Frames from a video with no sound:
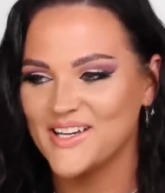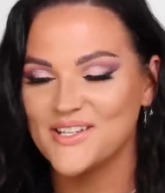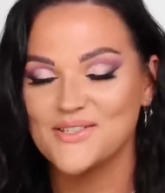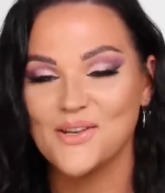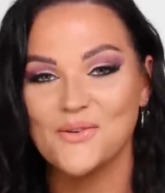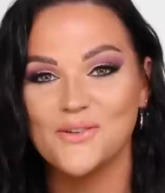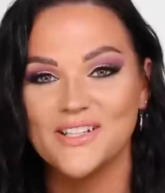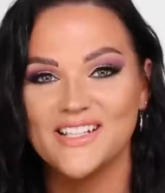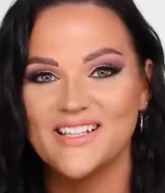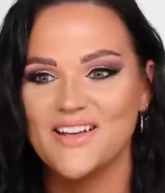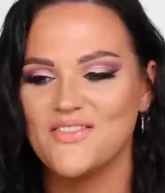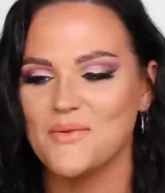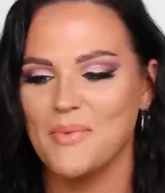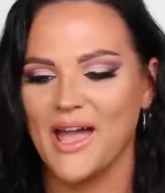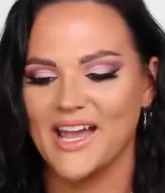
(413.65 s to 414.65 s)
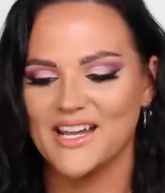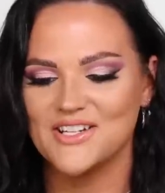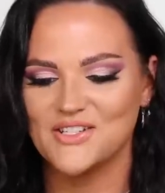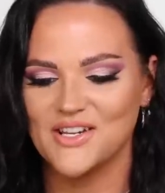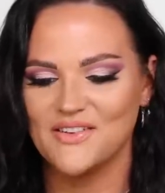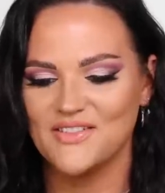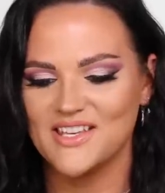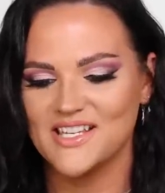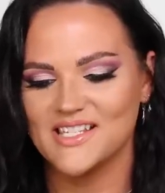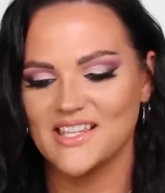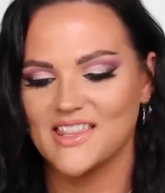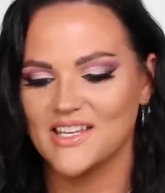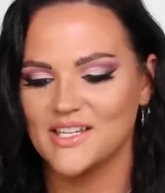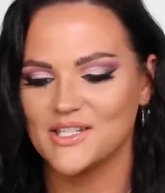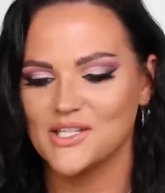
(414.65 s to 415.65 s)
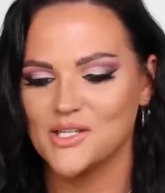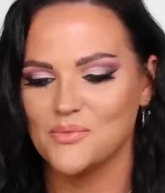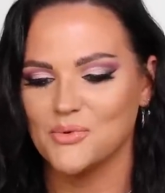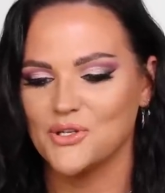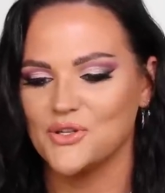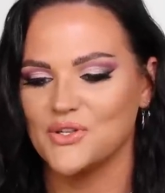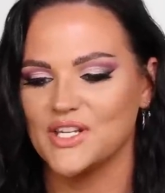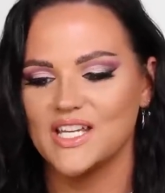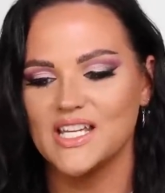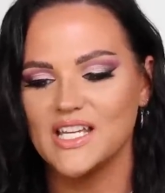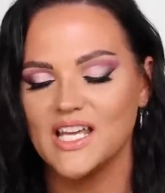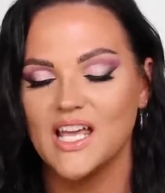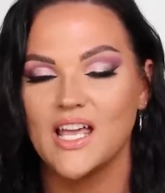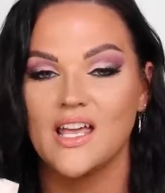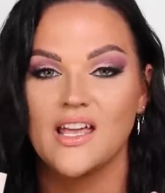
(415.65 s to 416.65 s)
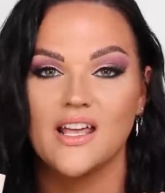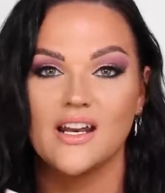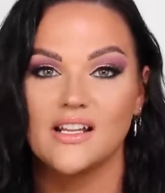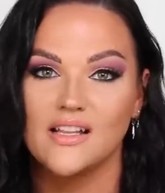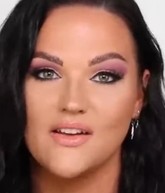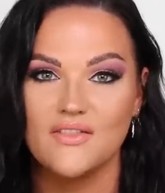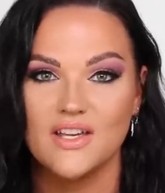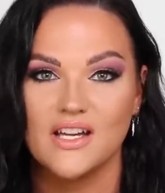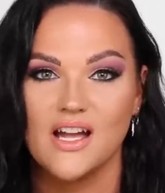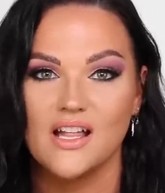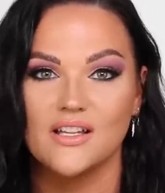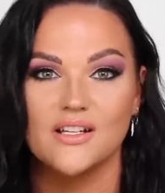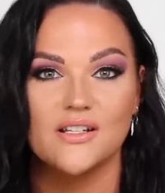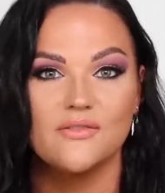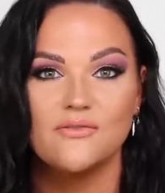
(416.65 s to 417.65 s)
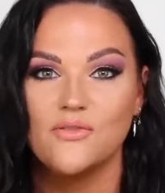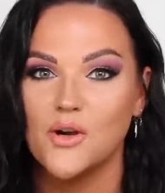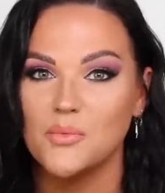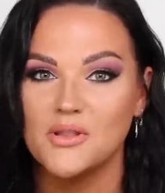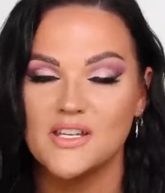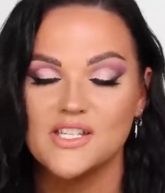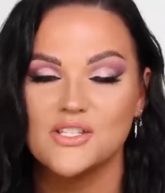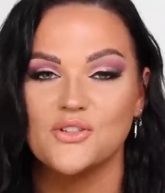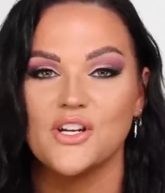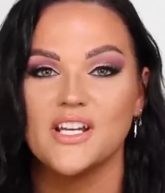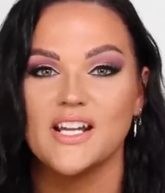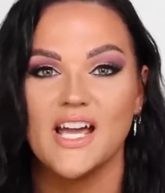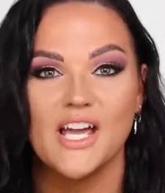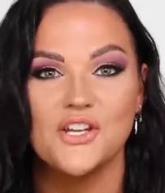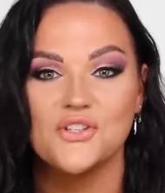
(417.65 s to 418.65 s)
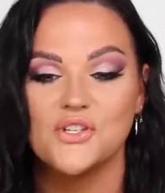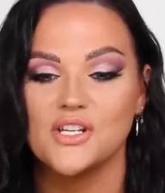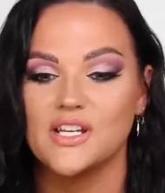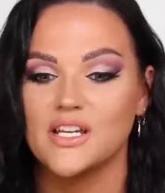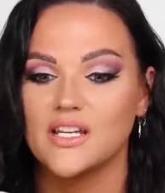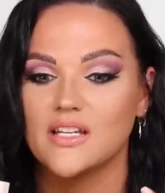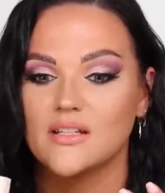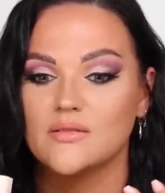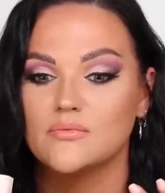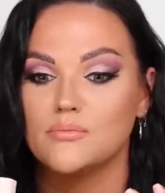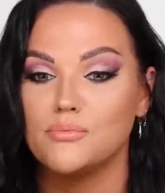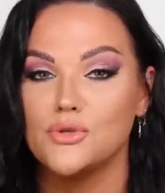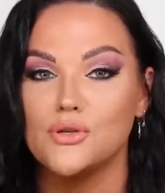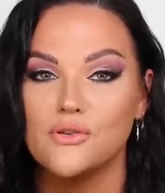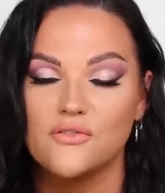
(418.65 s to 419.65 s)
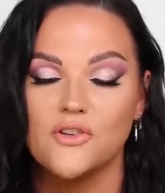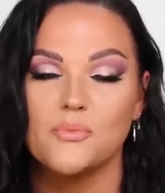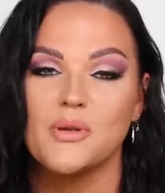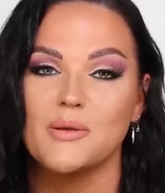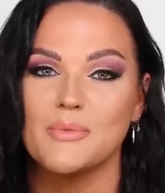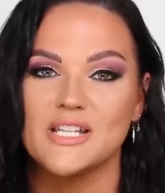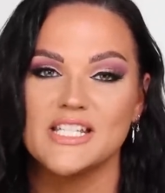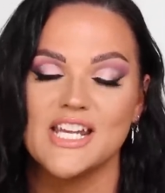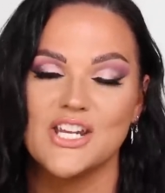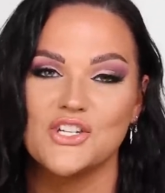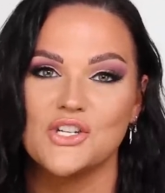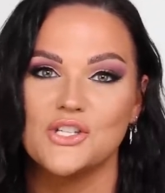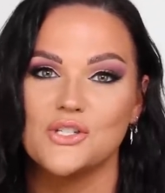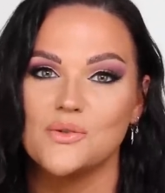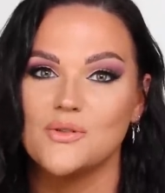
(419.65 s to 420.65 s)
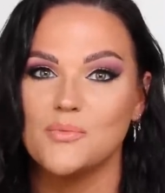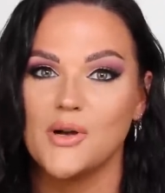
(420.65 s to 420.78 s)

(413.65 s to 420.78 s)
So I really love the packaging of this. I think it's super unique and I love the color. Formula is great, hydrating, beautiful pigmentation to a